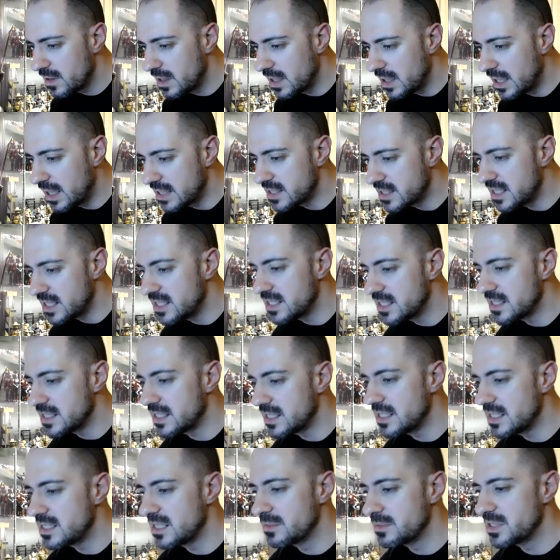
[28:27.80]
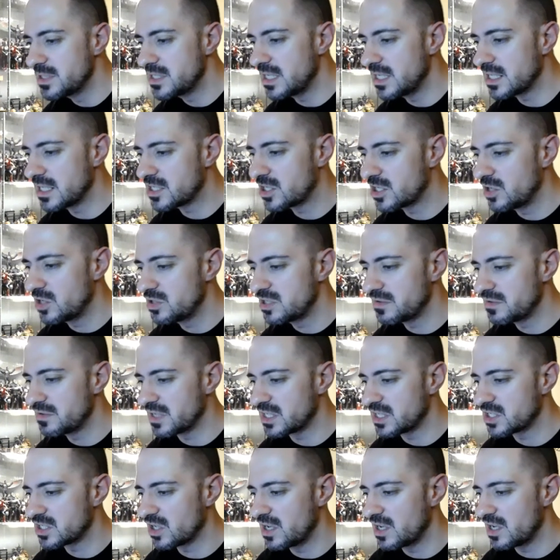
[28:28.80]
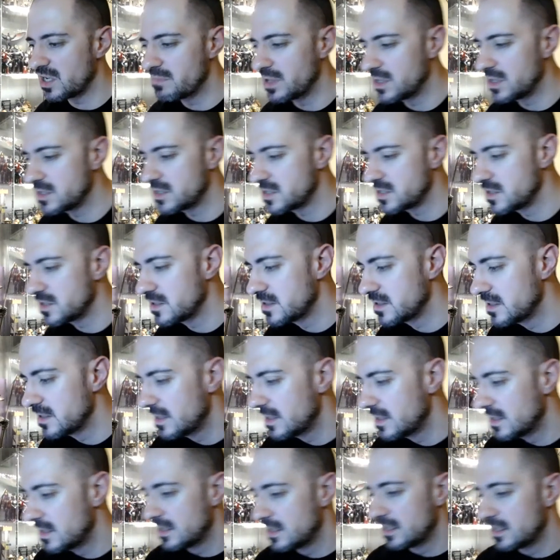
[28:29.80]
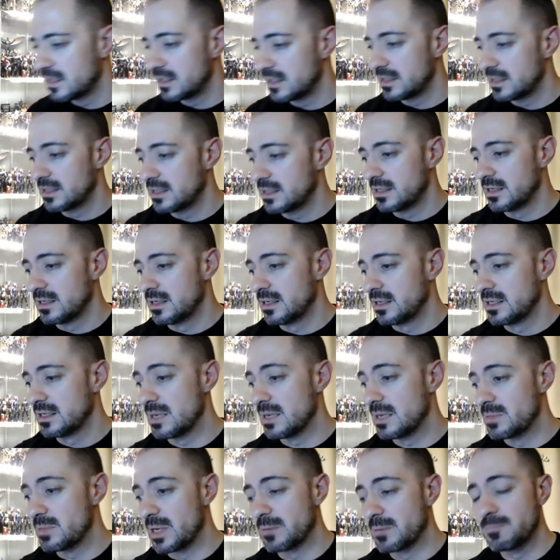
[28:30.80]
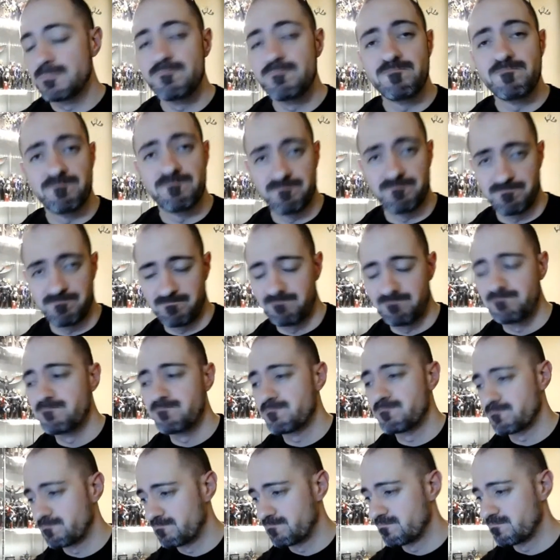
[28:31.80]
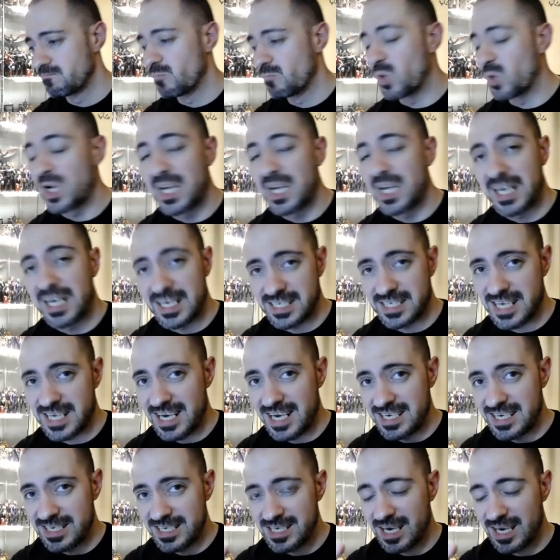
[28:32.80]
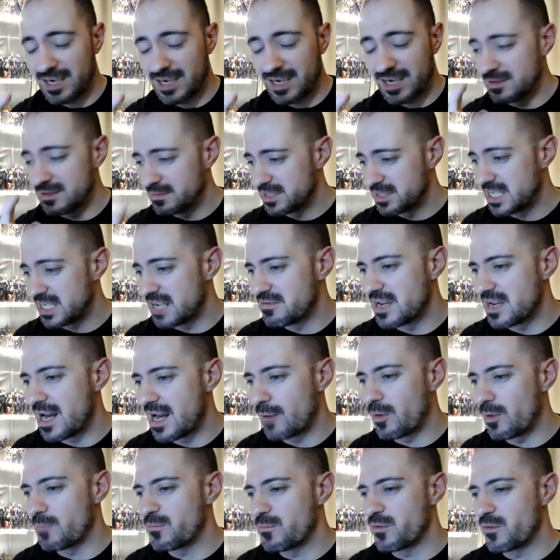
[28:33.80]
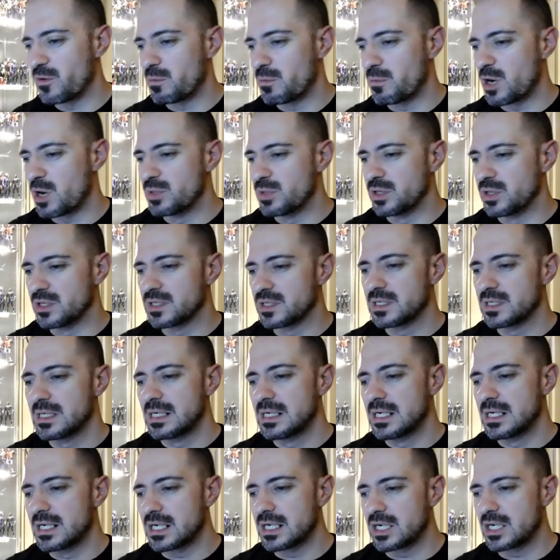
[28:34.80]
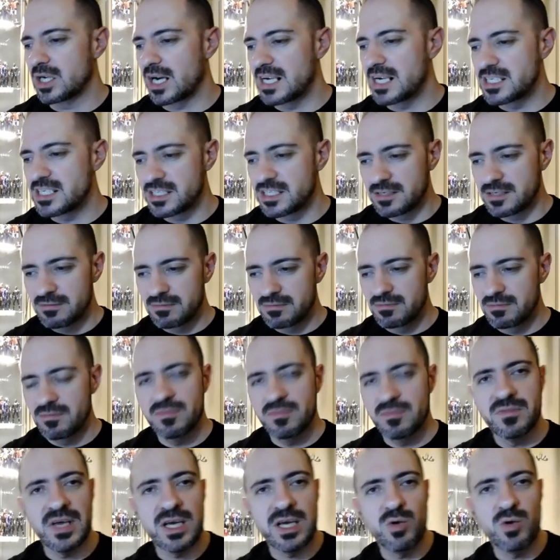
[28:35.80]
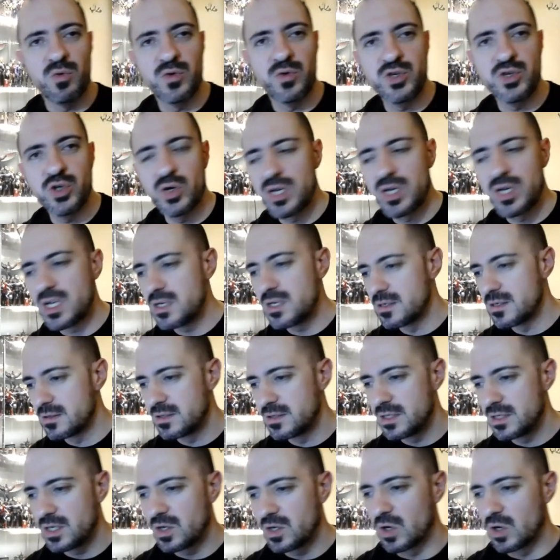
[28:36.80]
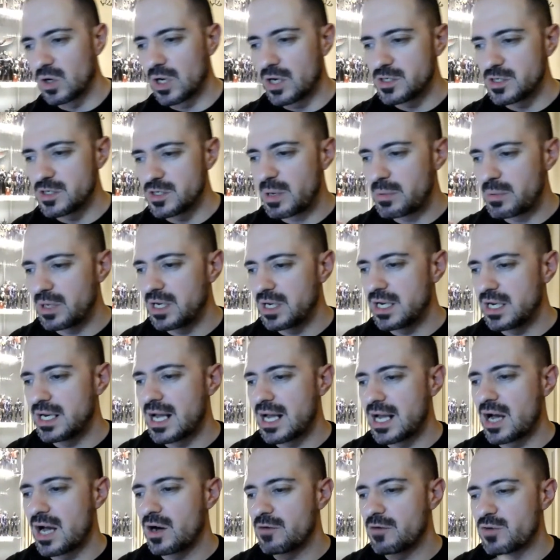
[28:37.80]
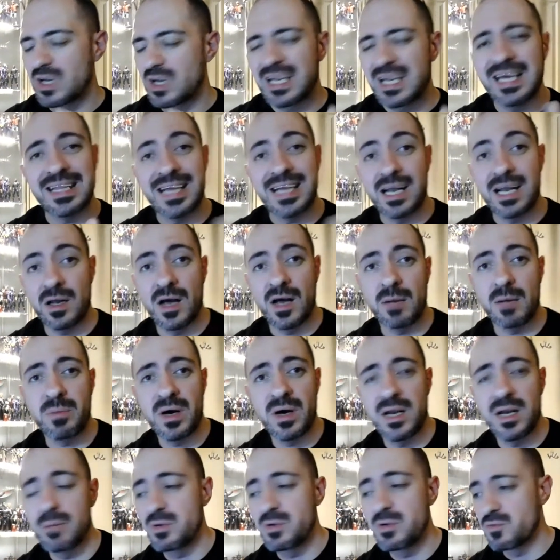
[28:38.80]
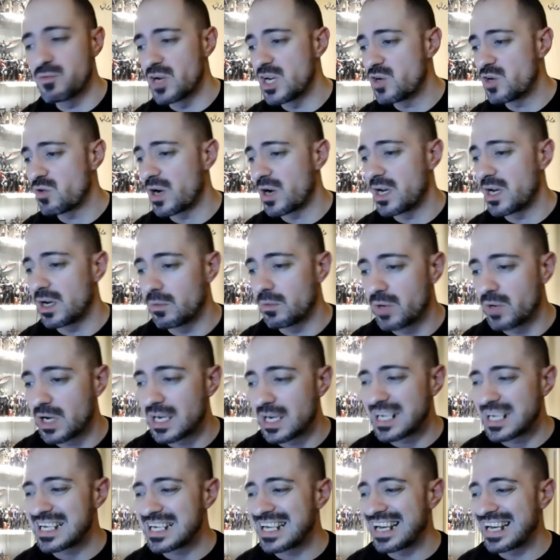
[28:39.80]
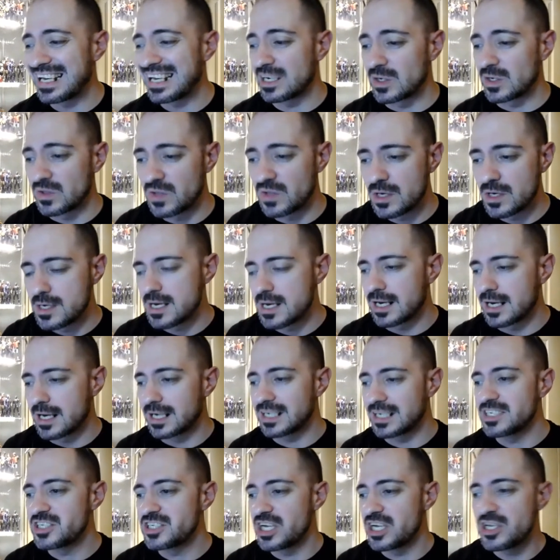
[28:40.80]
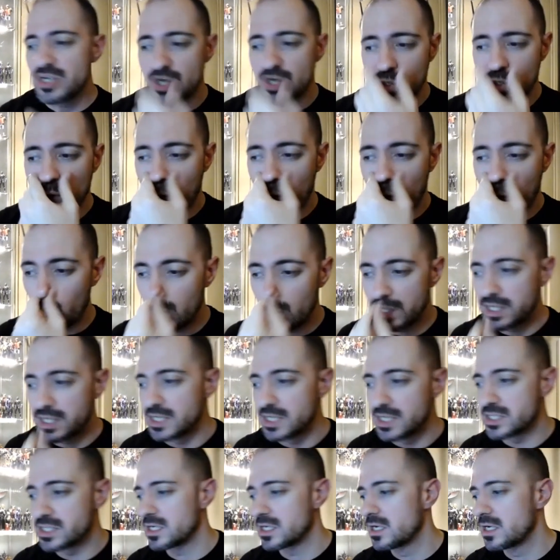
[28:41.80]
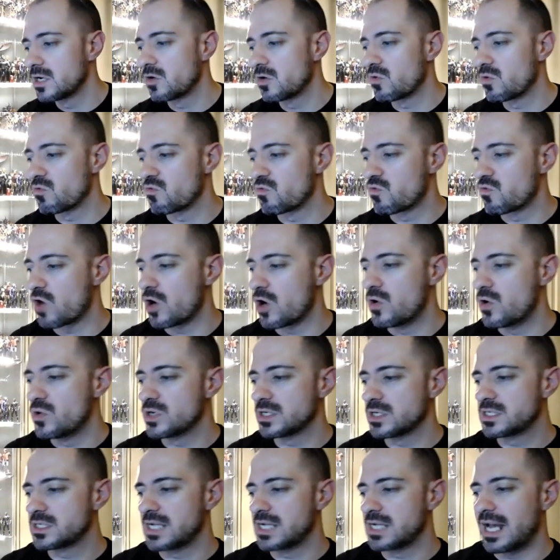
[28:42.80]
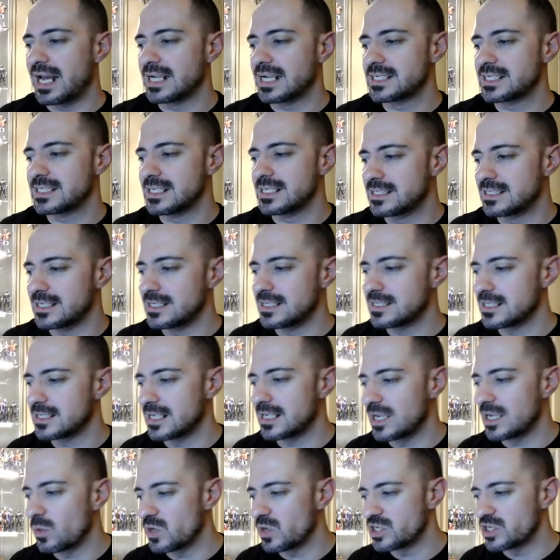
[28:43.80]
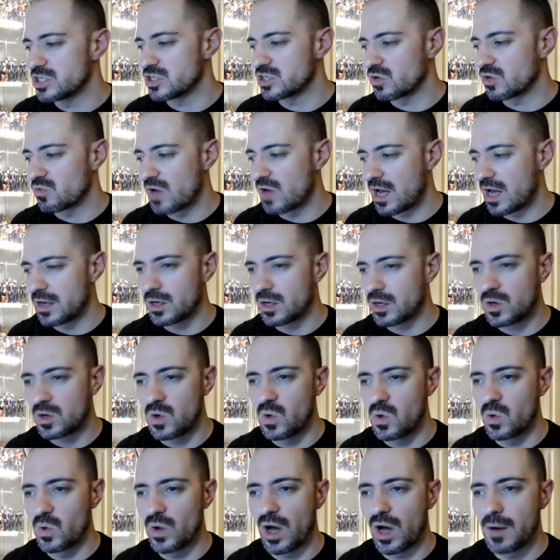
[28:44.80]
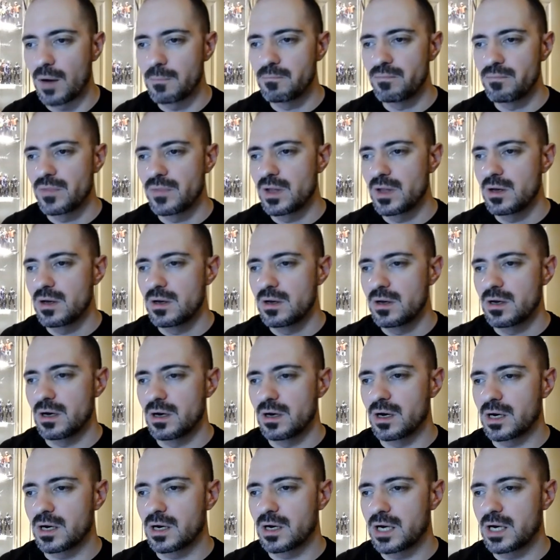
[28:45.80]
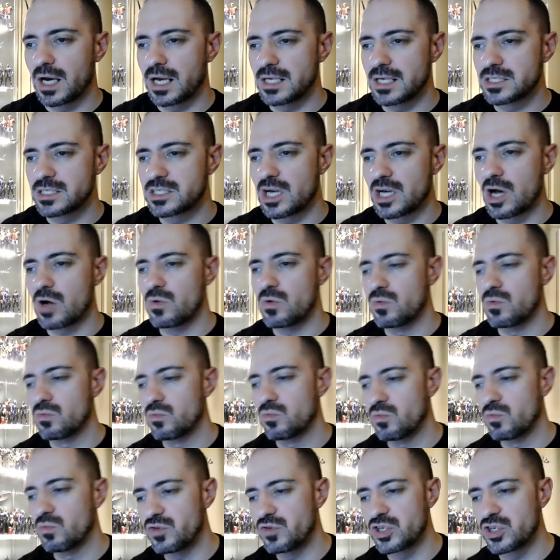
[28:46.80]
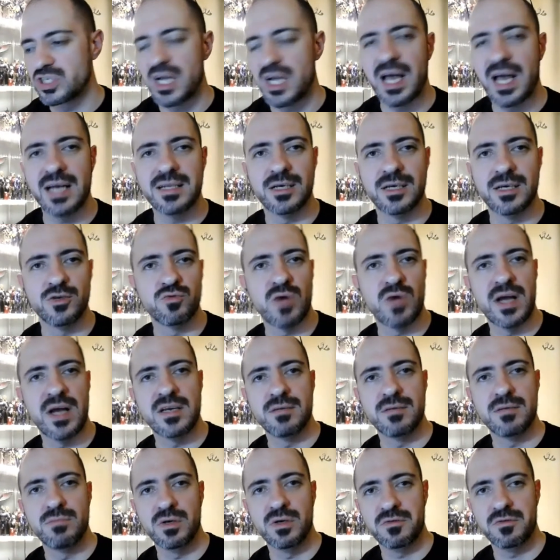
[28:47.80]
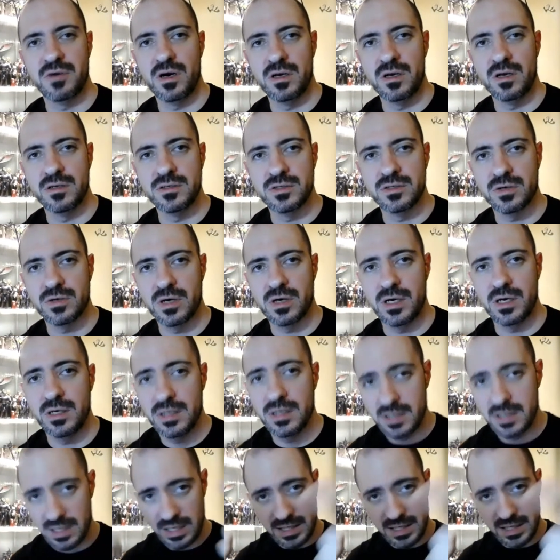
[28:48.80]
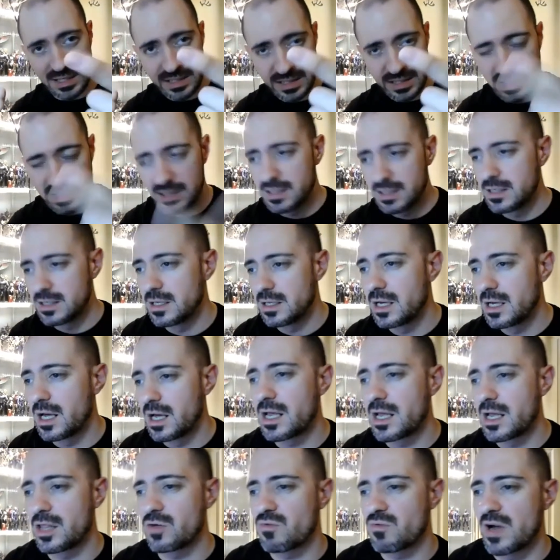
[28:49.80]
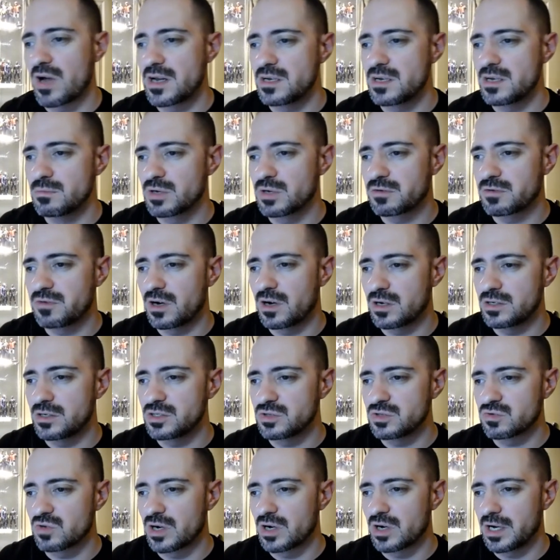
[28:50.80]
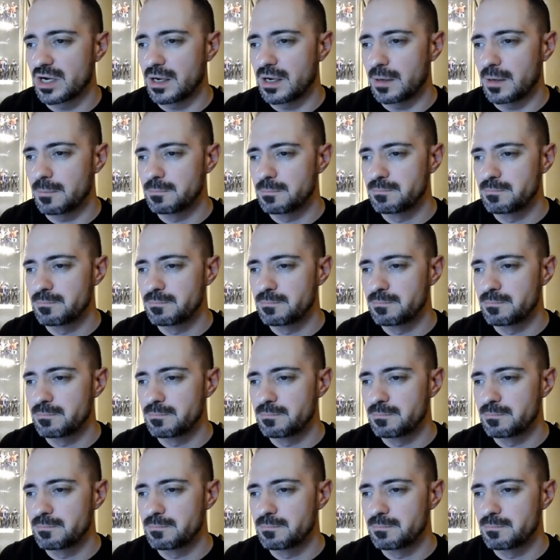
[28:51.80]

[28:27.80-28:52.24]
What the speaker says: SDCC TMNT exclusive, exciting person. Yeah, man. We're going to get to that in a second. Saving that one for a moment. Guys, thank you all for joining. We've got loads of people in there now. If you could hit that like button, that'd be really great. And we're going to get on and continue with this road to SDCC, which is around the corner. Okay, so we've just had those random McFarlanes, right? Another random McFarlane is right here.